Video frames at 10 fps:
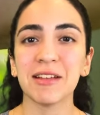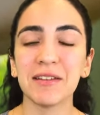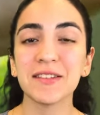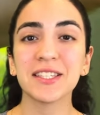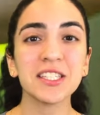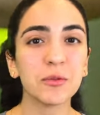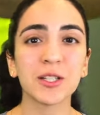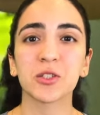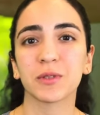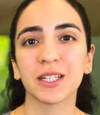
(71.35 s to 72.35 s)
and see
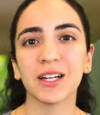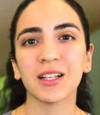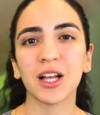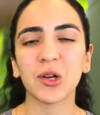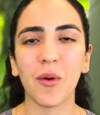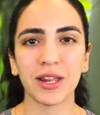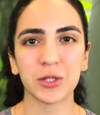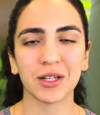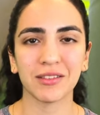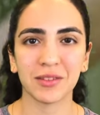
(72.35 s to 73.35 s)
what's real according
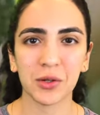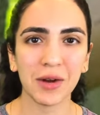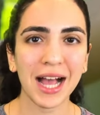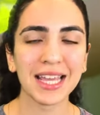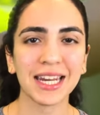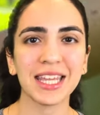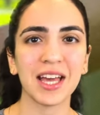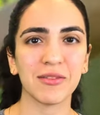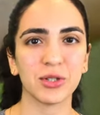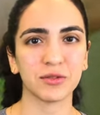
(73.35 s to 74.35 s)
to a variety
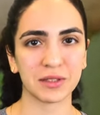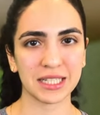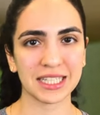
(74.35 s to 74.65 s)
of different